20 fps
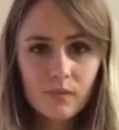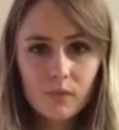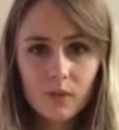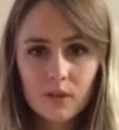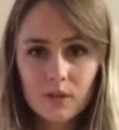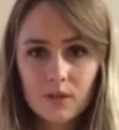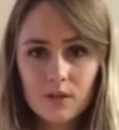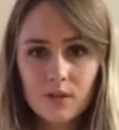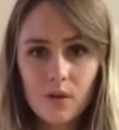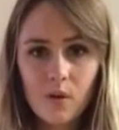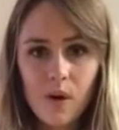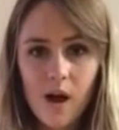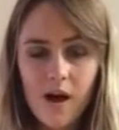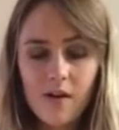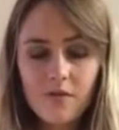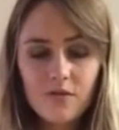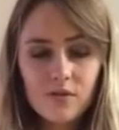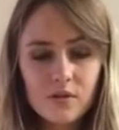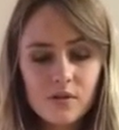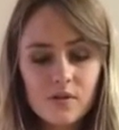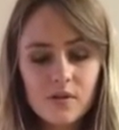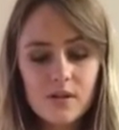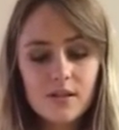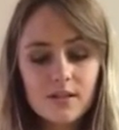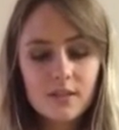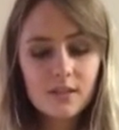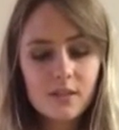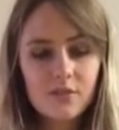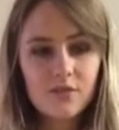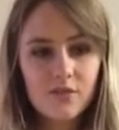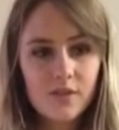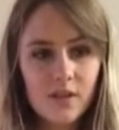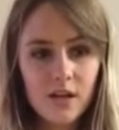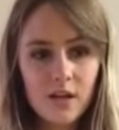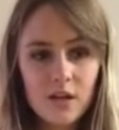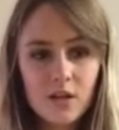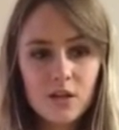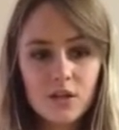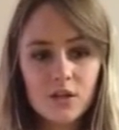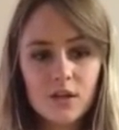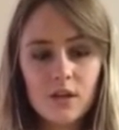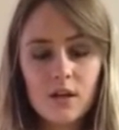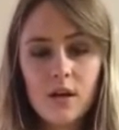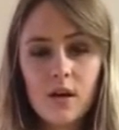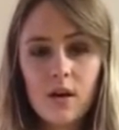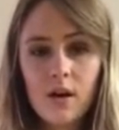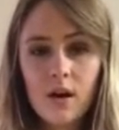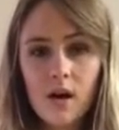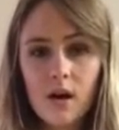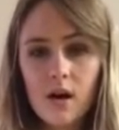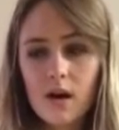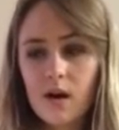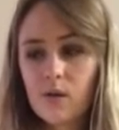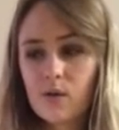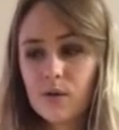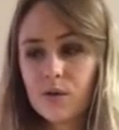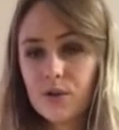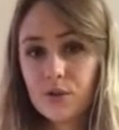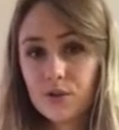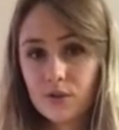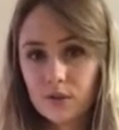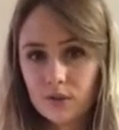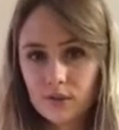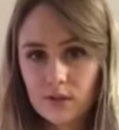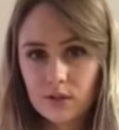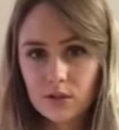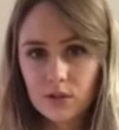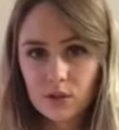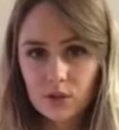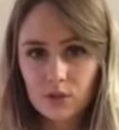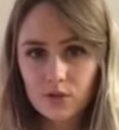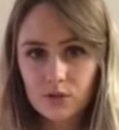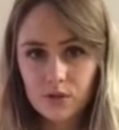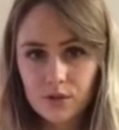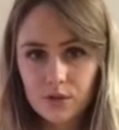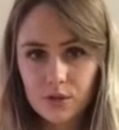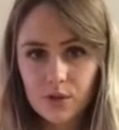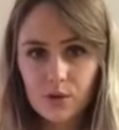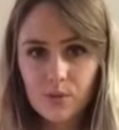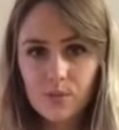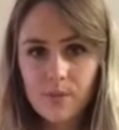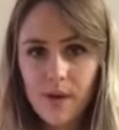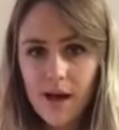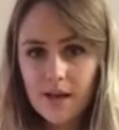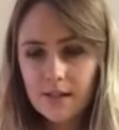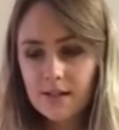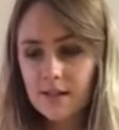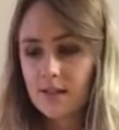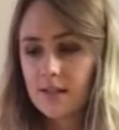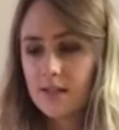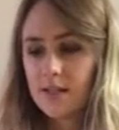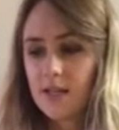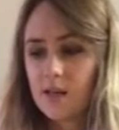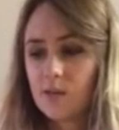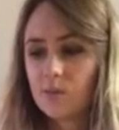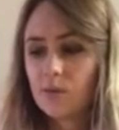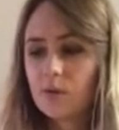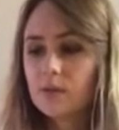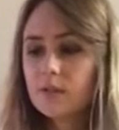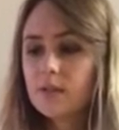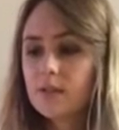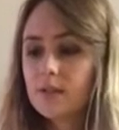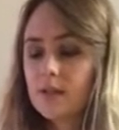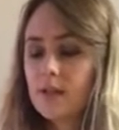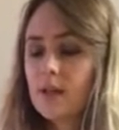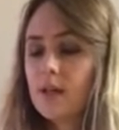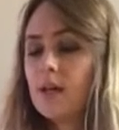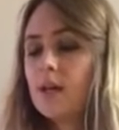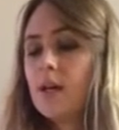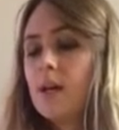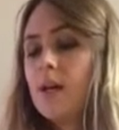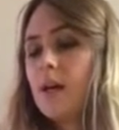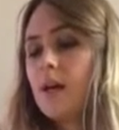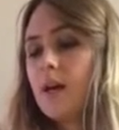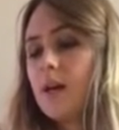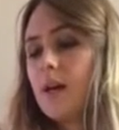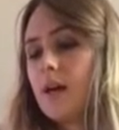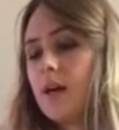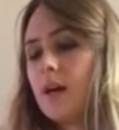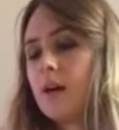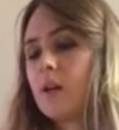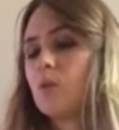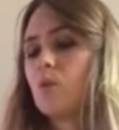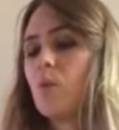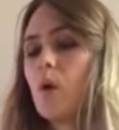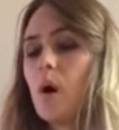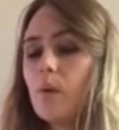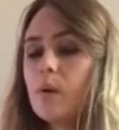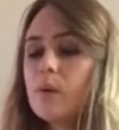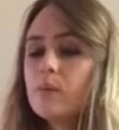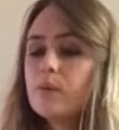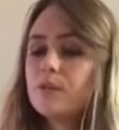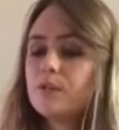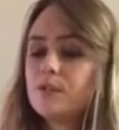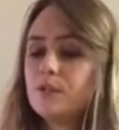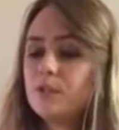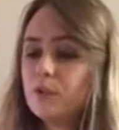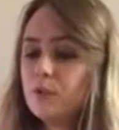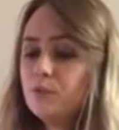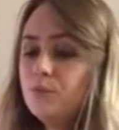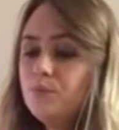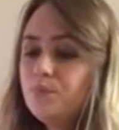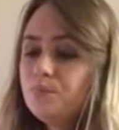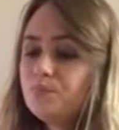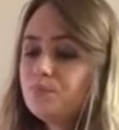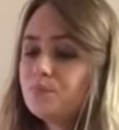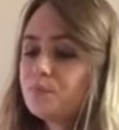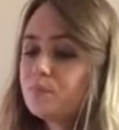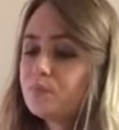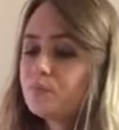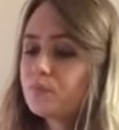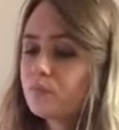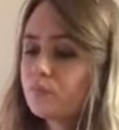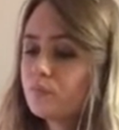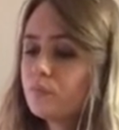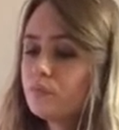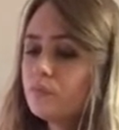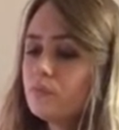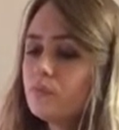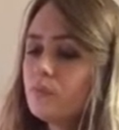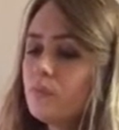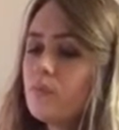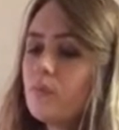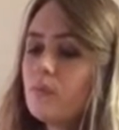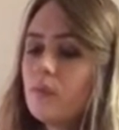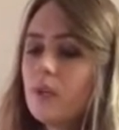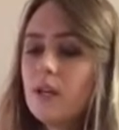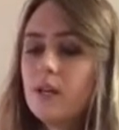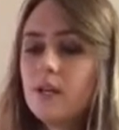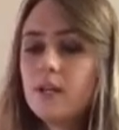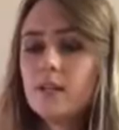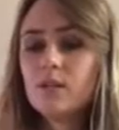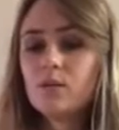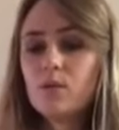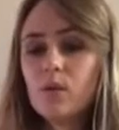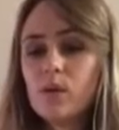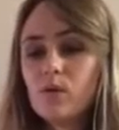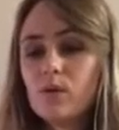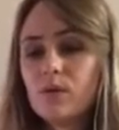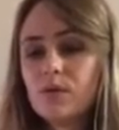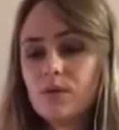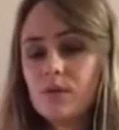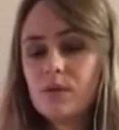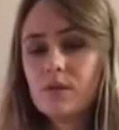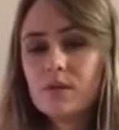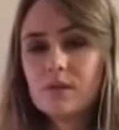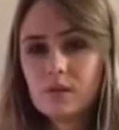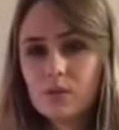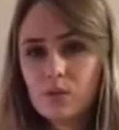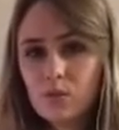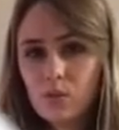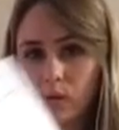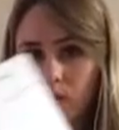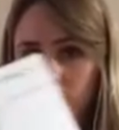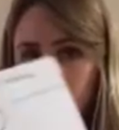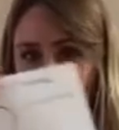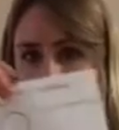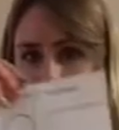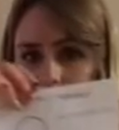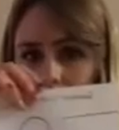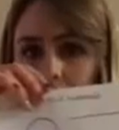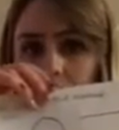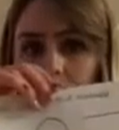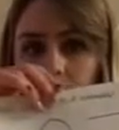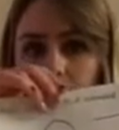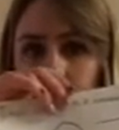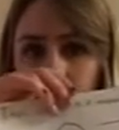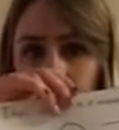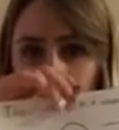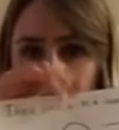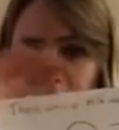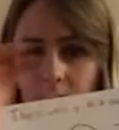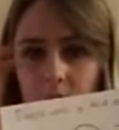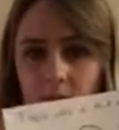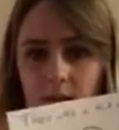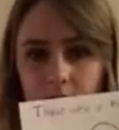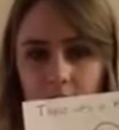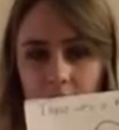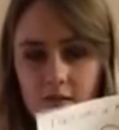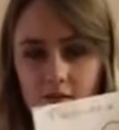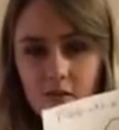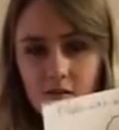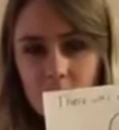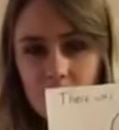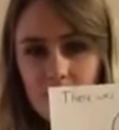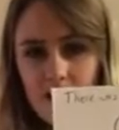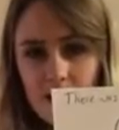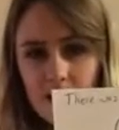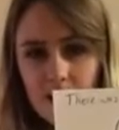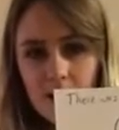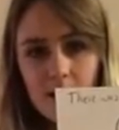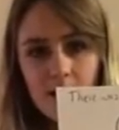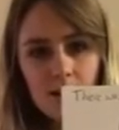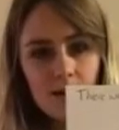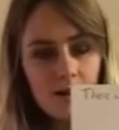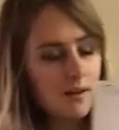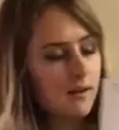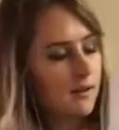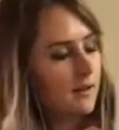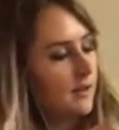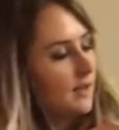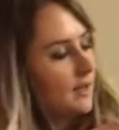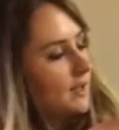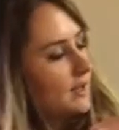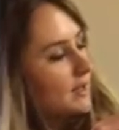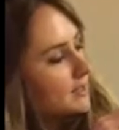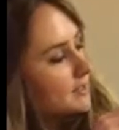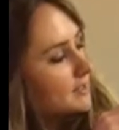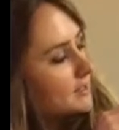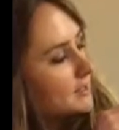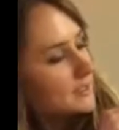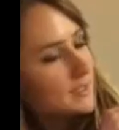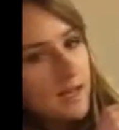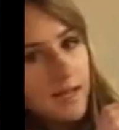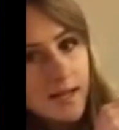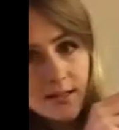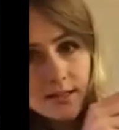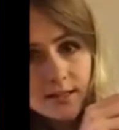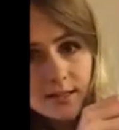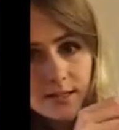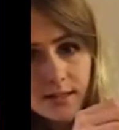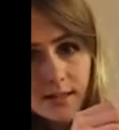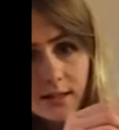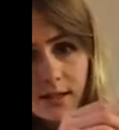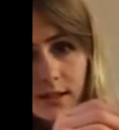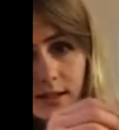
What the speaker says: So after this is finished, I will instruct the children to go back to the tables, and what we will do is we will do this little worksheet that I've created, and it says,